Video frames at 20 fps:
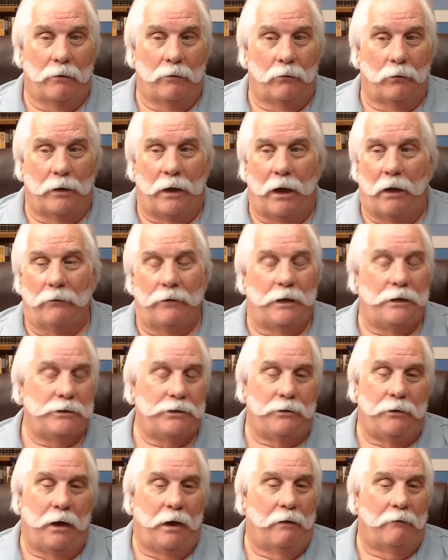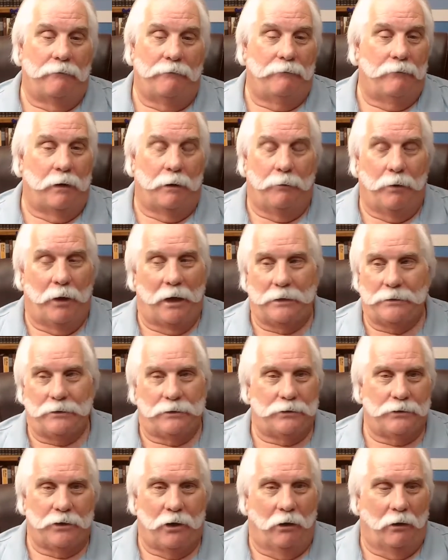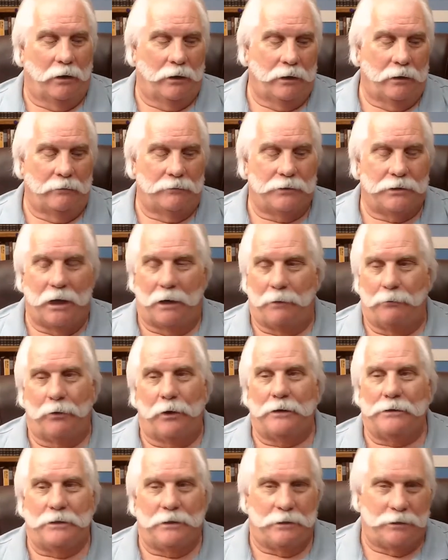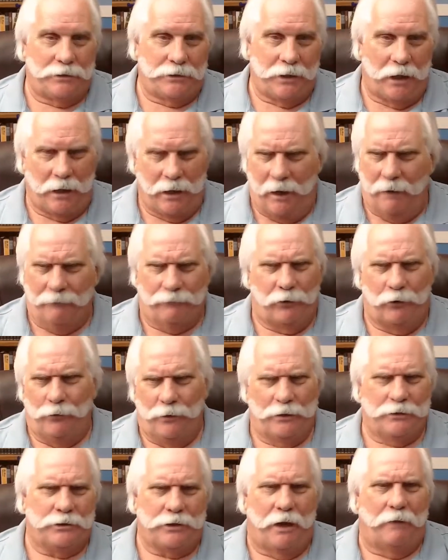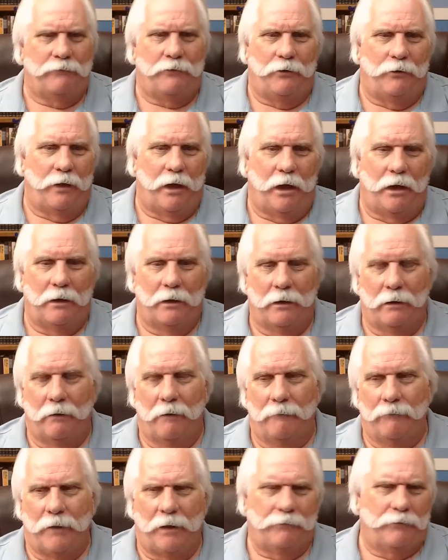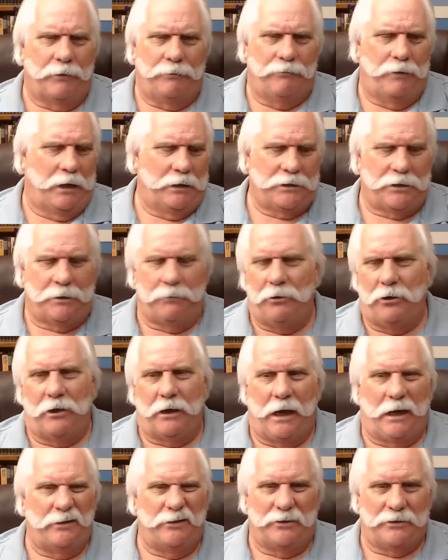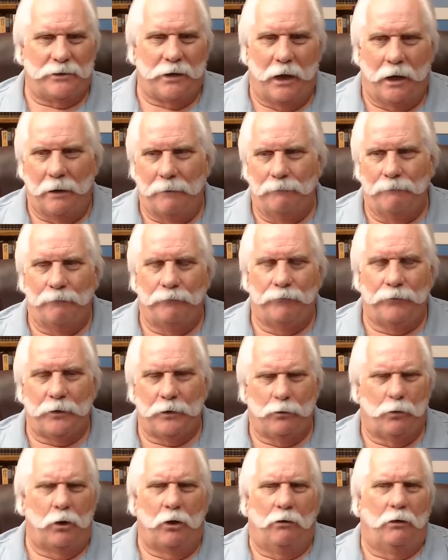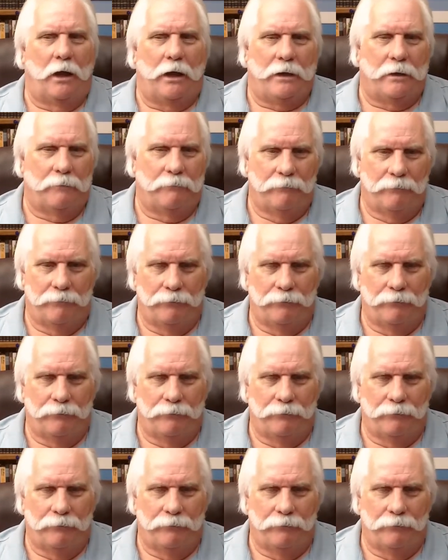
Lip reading: Well, nowadays you have apostles calling stake presidents saying, you have to do this, you have to do that. You have to excommunicate this guy. So we don't like him.